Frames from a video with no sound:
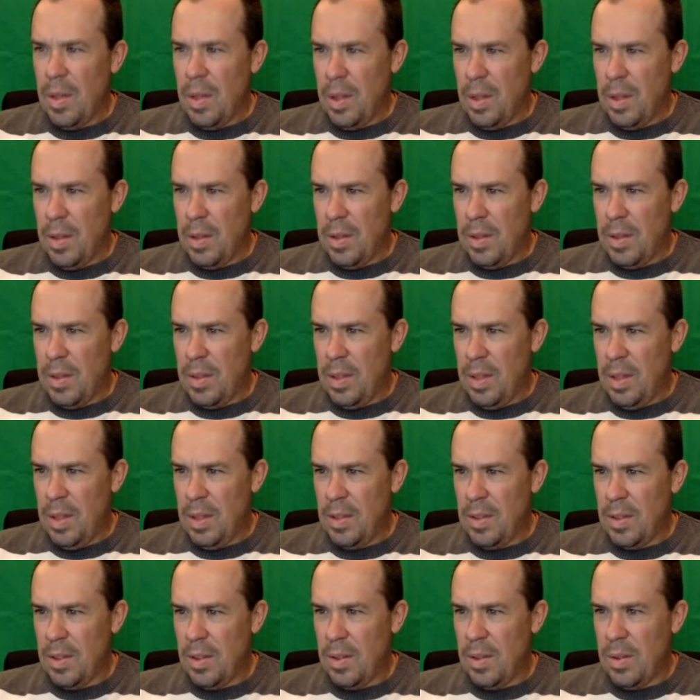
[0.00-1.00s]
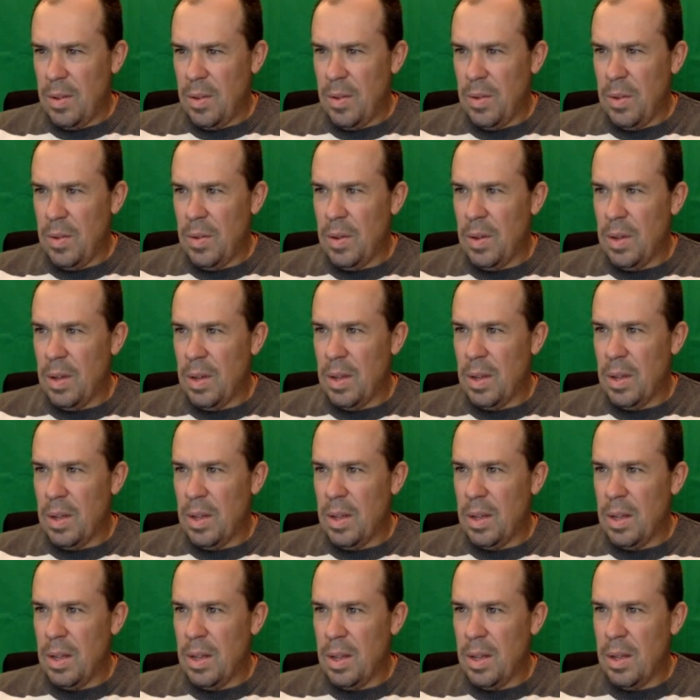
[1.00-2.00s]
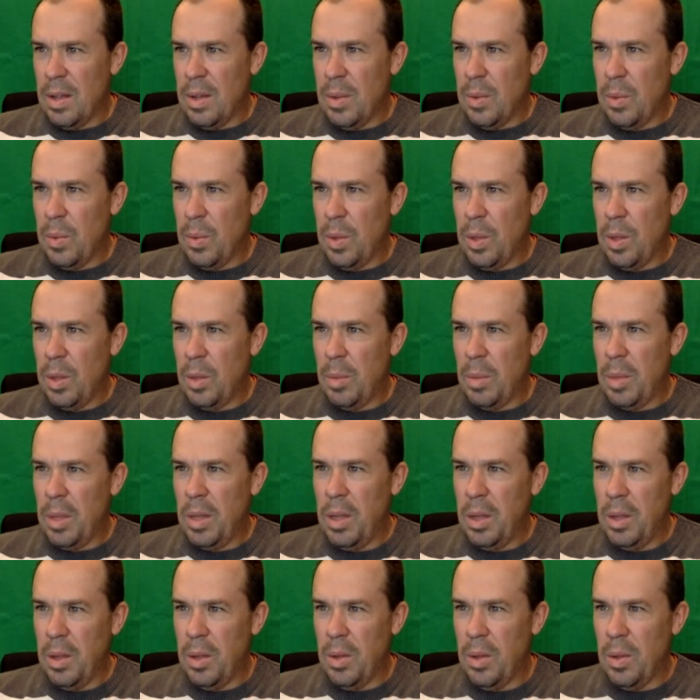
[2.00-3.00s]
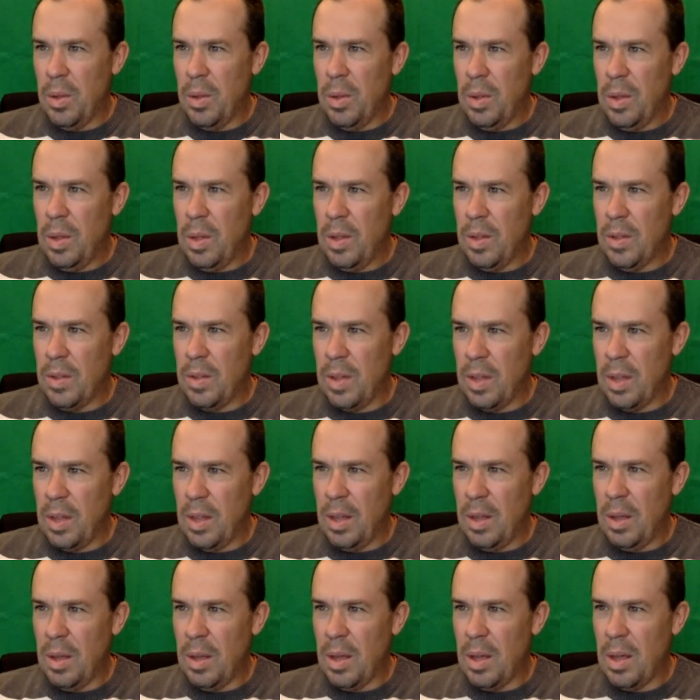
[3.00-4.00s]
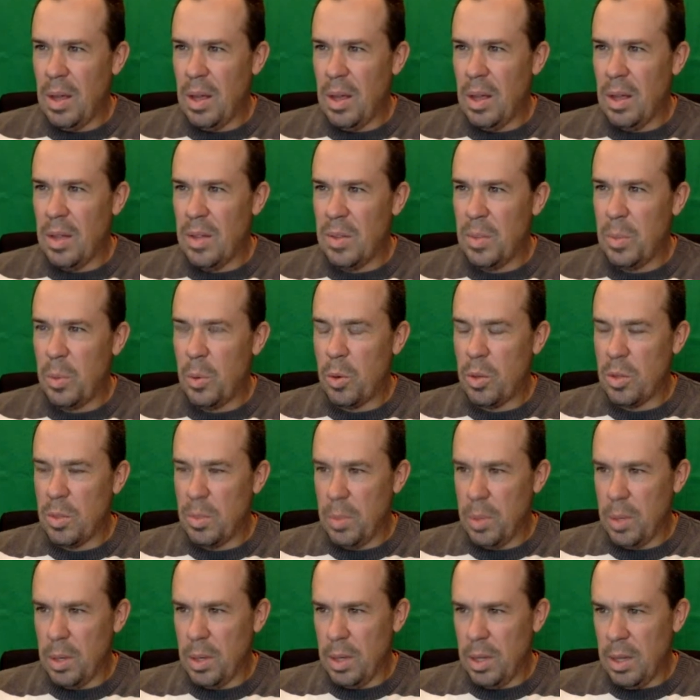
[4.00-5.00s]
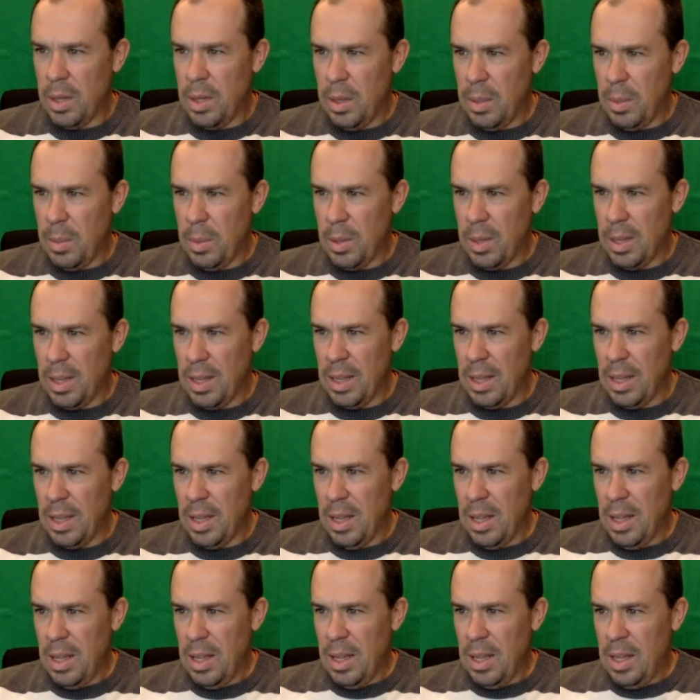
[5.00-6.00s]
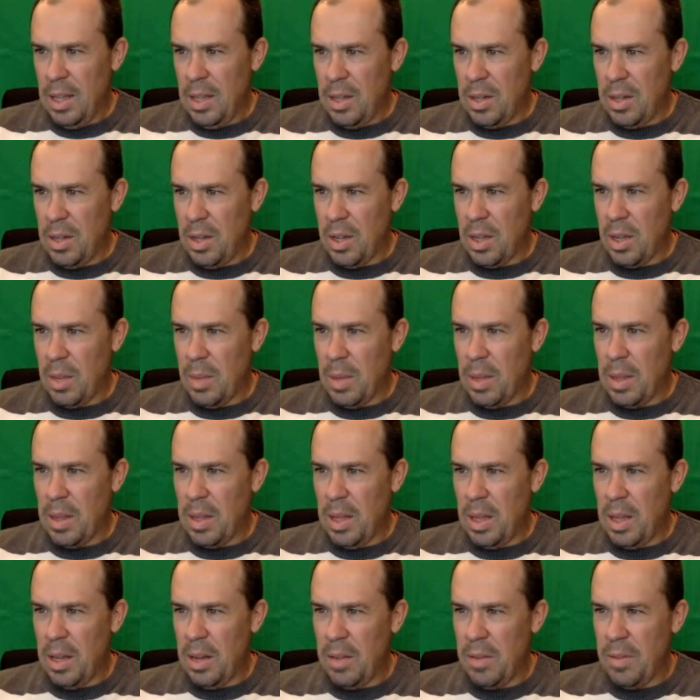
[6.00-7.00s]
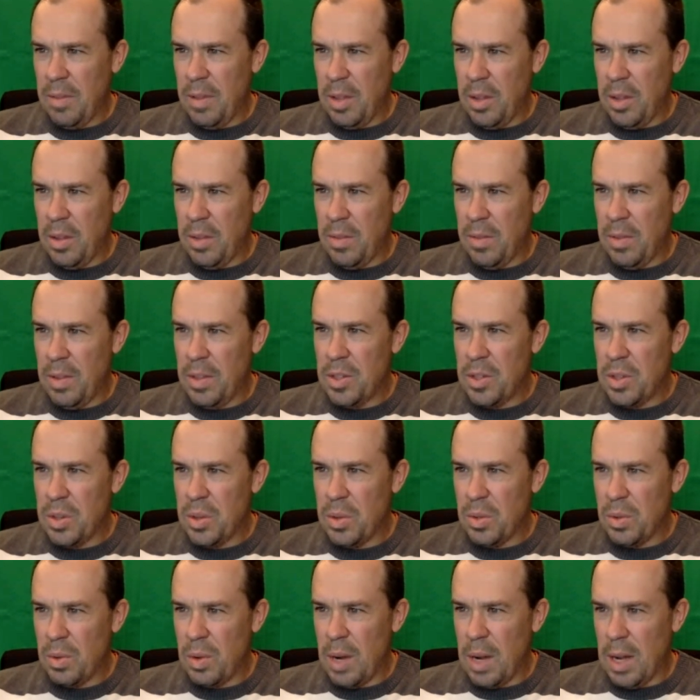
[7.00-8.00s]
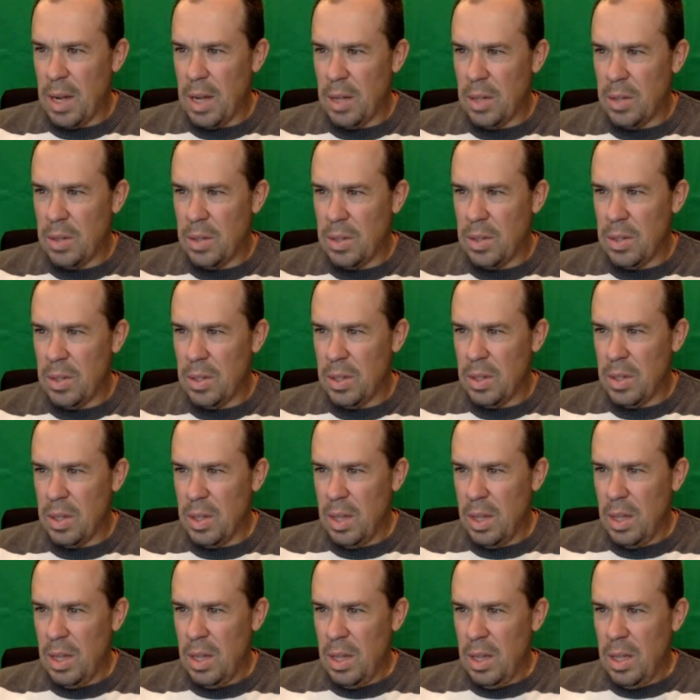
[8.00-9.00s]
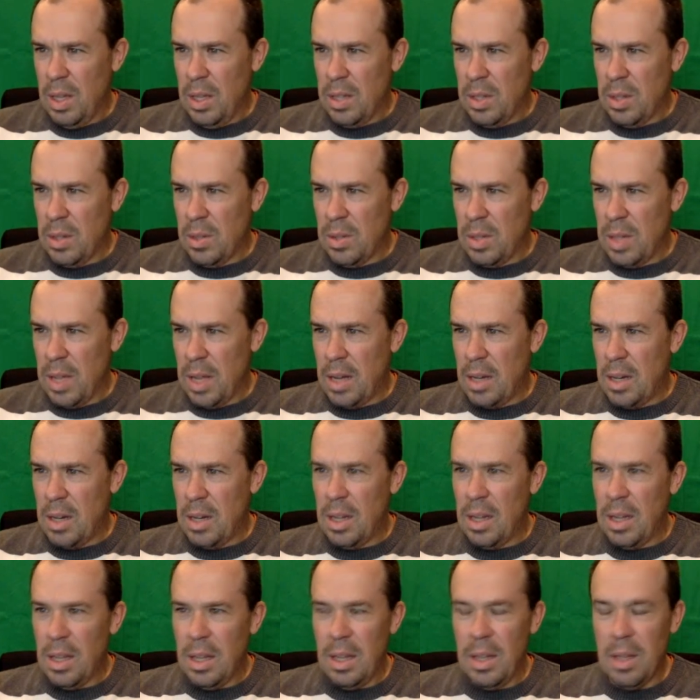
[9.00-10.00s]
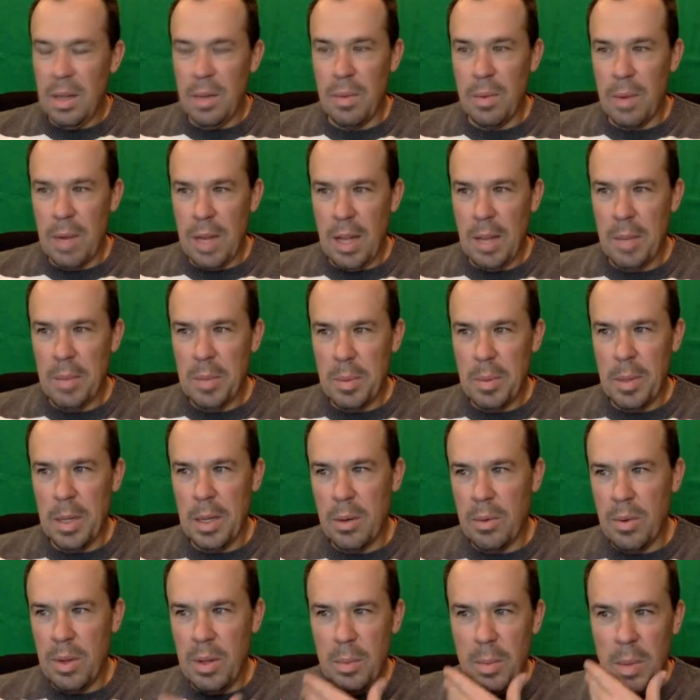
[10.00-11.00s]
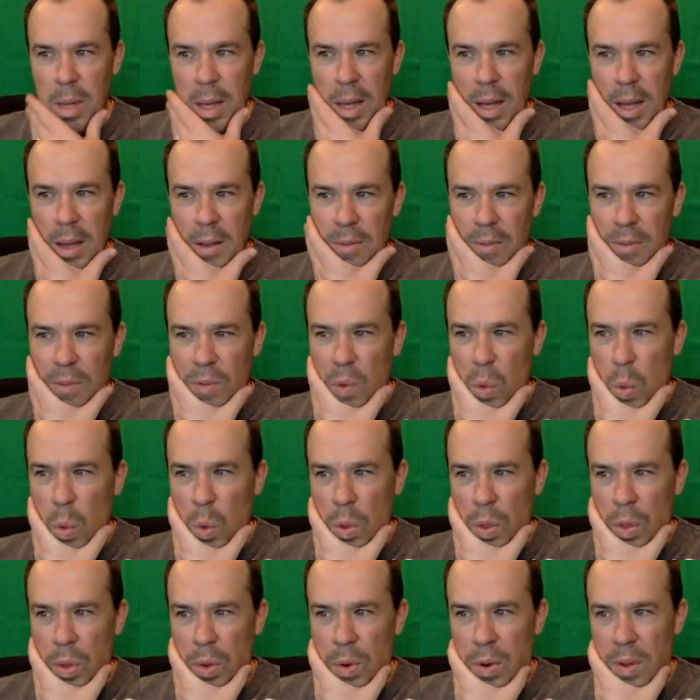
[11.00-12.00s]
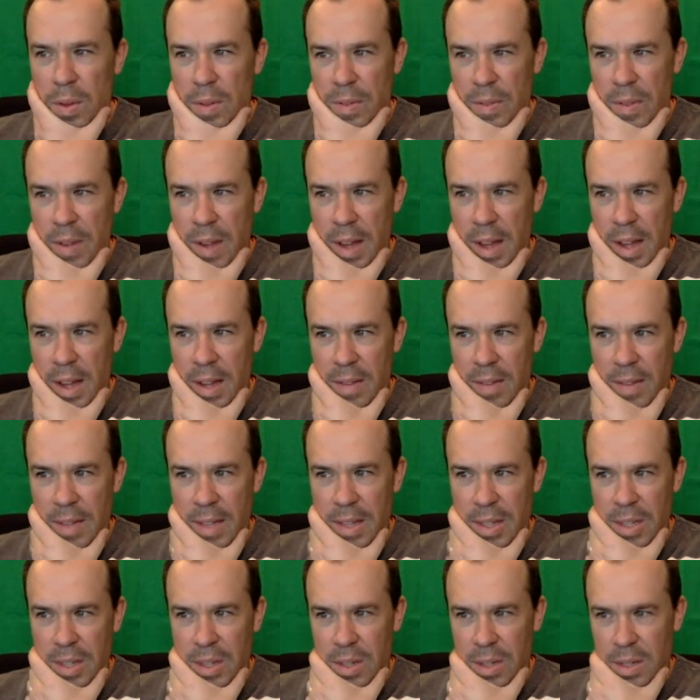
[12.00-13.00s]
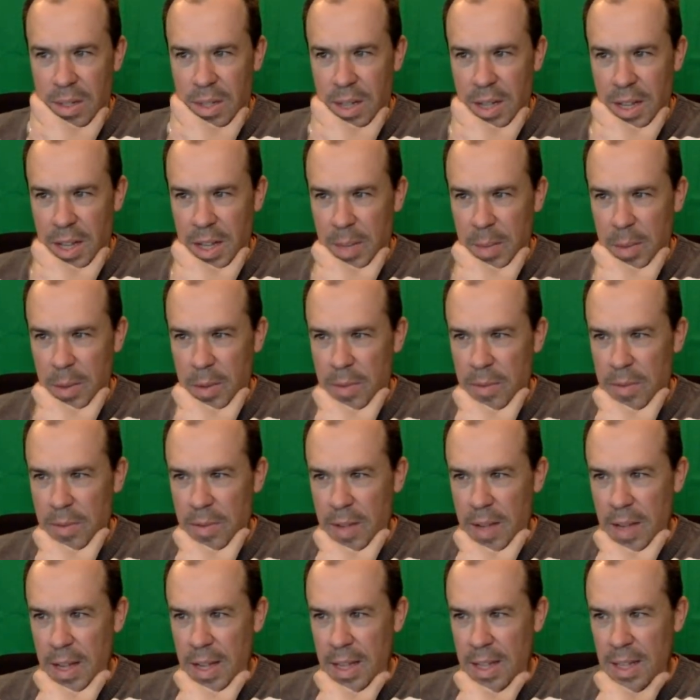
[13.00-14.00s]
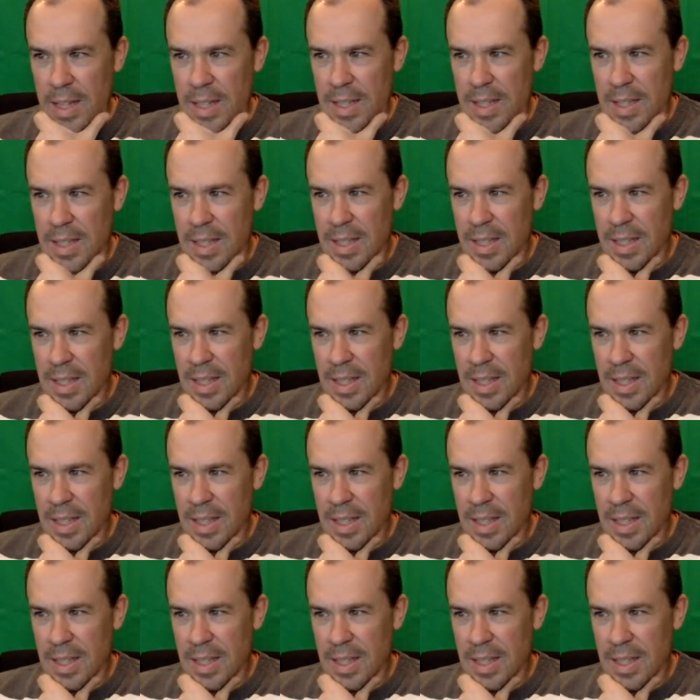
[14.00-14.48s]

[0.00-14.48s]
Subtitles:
Let's see. So William Hill is a sports booking. They're talking about the NFL divisional rounds. So Saturday, the Rams play Green Bay at 4:35 Eastern time on Fox.